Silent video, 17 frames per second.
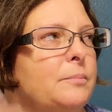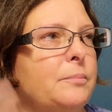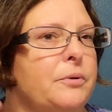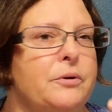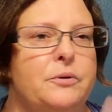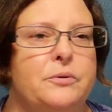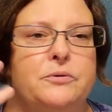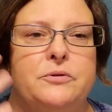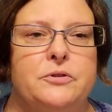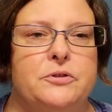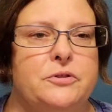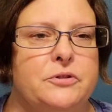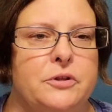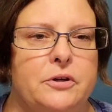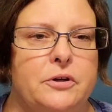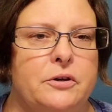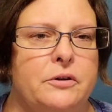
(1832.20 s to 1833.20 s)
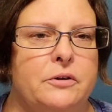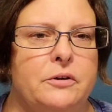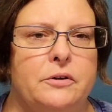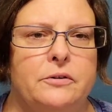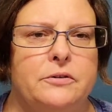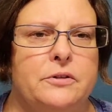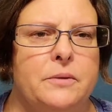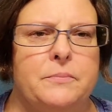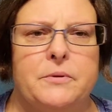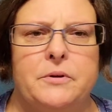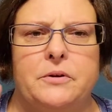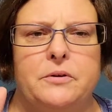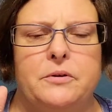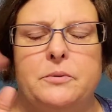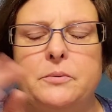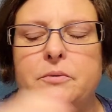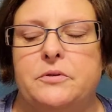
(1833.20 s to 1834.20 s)
produce the sugar or something to
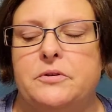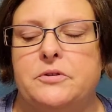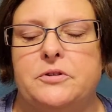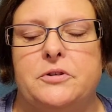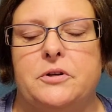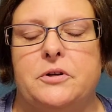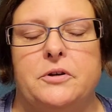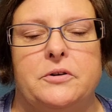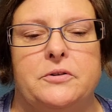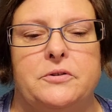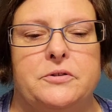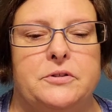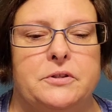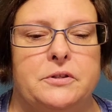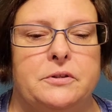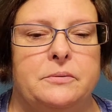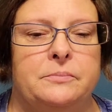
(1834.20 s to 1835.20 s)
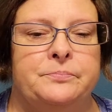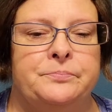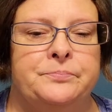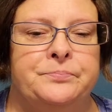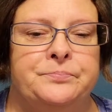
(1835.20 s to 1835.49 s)
do with the sugars, and